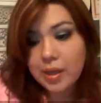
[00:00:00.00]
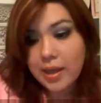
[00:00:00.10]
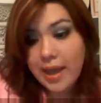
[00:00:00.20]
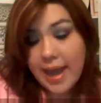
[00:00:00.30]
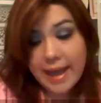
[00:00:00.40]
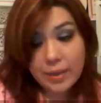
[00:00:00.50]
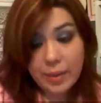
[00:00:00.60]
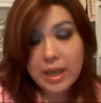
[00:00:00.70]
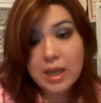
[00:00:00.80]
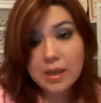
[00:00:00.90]

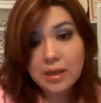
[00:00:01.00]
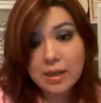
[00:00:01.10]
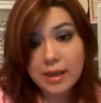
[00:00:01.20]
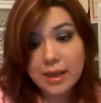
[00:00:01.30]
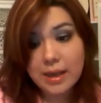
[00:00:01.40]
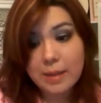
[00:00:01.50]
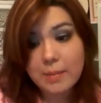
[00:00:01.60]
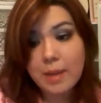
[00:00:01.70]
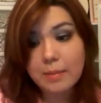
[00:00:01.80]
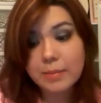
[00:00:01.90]
anyway, um,
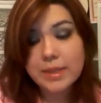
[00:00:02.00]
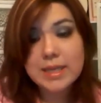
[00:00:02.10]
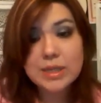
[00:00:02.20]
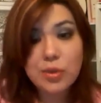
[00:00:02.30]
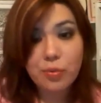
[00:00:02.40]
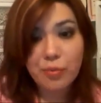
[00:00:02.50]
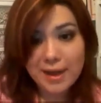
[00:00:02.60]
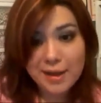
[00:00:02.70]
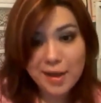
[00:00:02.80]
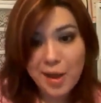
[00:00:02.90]
please rate,
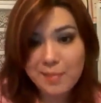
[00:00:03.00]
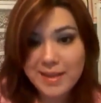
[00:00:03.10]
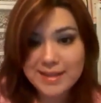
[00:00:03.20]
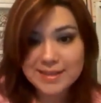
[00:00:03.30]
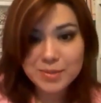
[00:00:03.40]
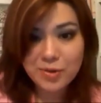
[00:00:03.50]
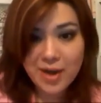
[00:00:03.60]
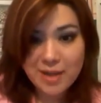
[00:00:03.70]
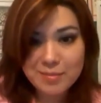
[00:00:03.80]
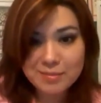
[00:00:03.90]
comment, and
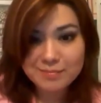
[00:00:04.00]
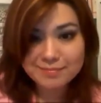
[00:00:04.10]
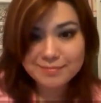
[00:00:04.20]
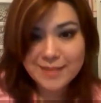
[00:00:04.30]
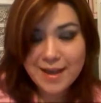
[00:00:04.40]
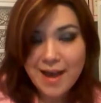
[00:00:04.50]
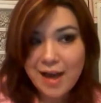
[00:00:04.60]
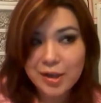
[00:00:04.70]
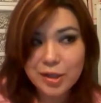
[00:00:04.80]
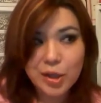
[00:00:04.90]
subscribe. I'm
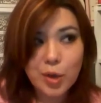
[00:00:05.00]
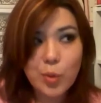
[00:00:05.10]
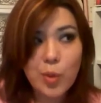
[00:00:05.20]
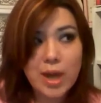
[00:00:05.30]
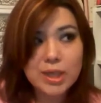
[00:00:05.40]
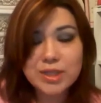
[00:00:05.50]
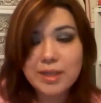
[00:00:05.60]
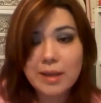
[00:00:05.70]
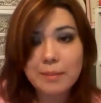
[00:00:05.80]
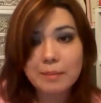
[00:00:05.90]
going to go watch
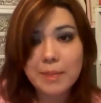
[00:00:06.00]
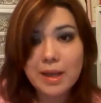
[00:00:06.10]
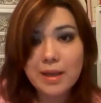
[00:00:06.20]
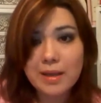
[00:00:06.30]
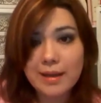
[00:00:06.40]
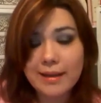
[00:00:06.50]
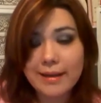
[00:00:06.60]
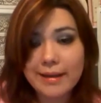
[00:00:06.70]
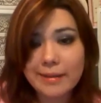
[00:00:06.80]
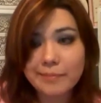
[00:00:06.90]
some
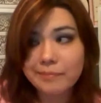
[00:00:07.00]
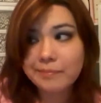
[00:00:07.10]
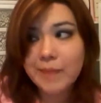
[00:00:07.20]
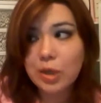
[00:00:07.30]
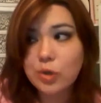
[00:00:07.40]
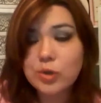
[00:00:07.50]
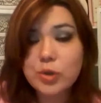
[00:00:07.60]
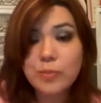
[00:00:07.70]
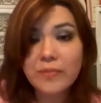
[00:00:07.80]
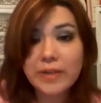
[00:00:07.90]
uh, YouTube
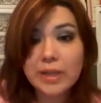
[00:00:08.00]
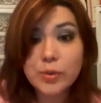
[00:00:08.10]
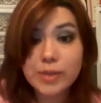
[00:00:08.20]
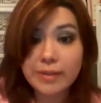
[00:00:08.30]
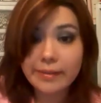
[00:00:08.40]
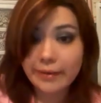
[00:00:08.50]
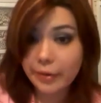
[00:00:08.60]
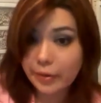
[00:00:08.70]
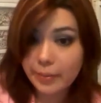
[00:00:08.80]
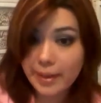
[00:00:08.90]
videos and then go to
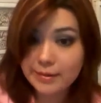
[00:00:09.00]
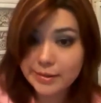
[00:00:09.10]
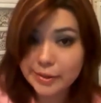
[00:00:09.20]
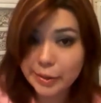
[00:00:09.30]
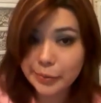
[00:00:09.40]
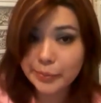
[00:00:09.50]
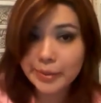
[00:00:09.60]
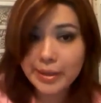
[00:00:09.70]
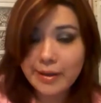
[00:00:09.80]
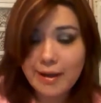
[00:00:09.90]
bed. So
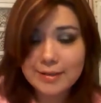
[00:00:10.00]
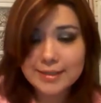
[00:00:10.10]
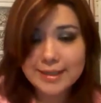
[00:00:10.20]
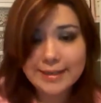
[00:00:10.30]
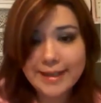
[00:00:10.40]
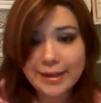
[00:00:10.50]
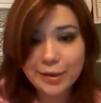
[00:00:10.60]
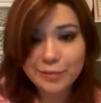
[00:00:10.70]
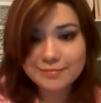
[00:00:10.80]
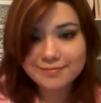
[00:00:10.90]
I'll see you later.
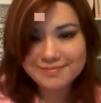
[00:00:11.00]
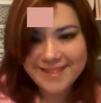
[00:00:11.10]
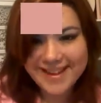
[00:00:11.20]
Bye.